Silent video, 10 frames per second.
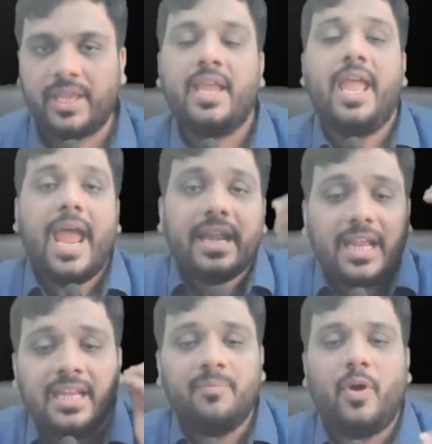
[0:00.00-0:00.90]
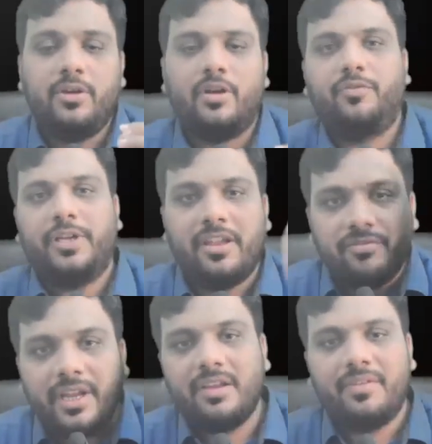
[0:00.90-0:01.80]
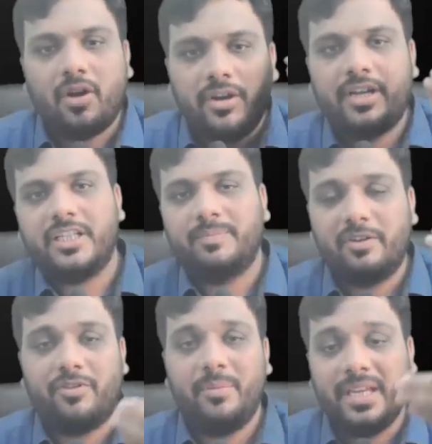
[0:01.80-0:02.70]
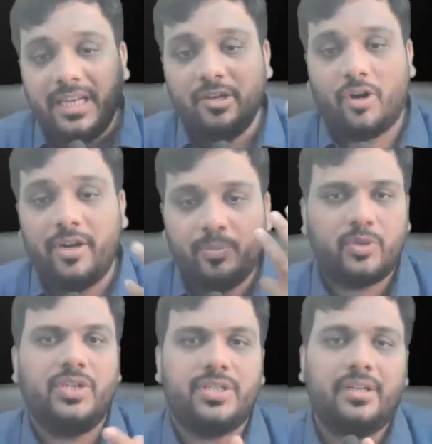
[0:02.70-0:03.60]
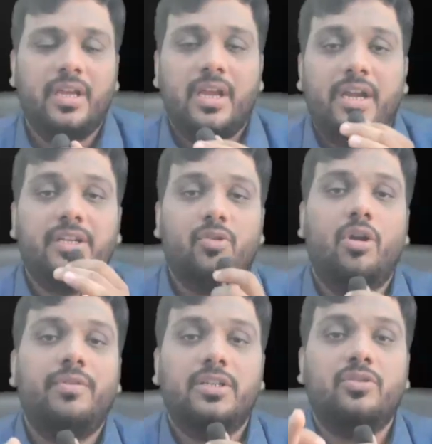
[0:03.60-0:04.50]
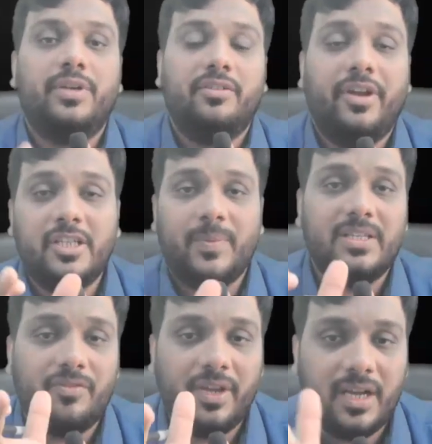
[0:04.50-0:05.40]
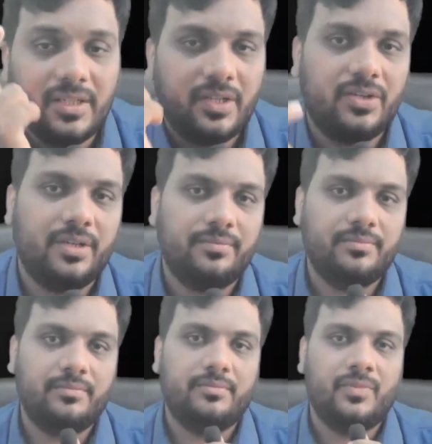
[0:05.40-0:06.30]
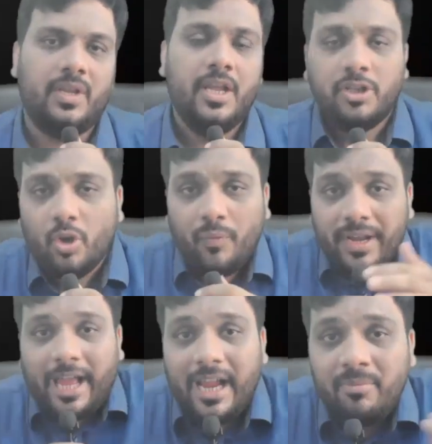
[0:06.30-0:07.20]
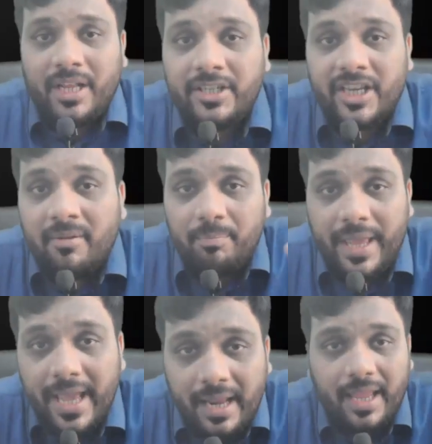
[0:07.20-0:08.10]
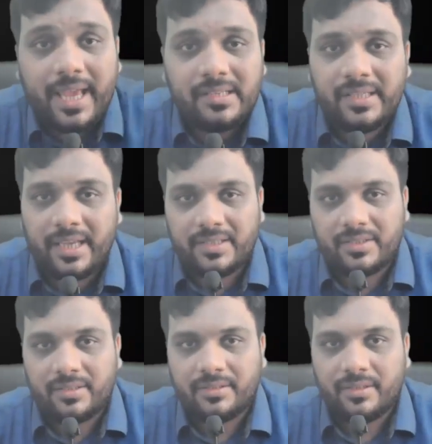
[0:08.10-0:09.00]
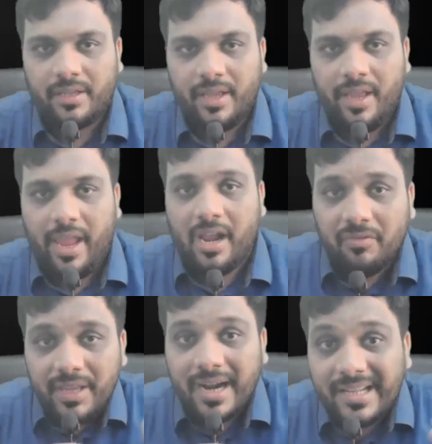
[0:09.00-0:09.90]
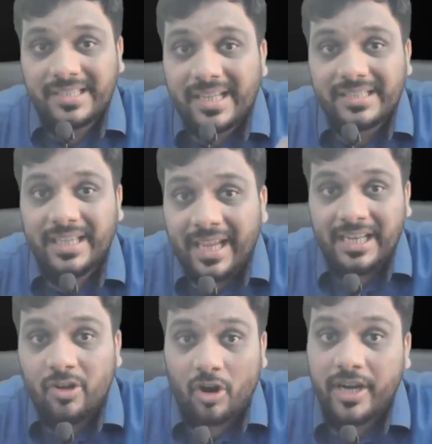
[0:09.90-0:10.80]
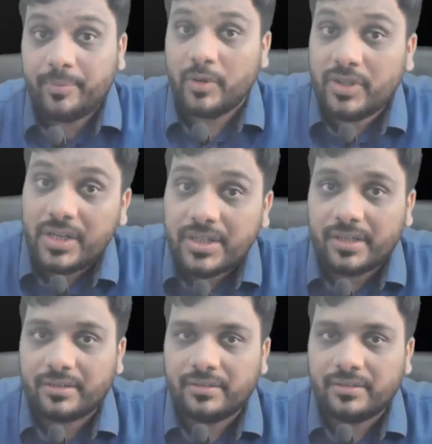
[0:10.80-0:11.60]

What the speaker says: At any point of time, whenever auditor is performing any audit procedure, it is always to verify a specific assertion. So when I am teaching bare essays and we are discussing any audit procedure,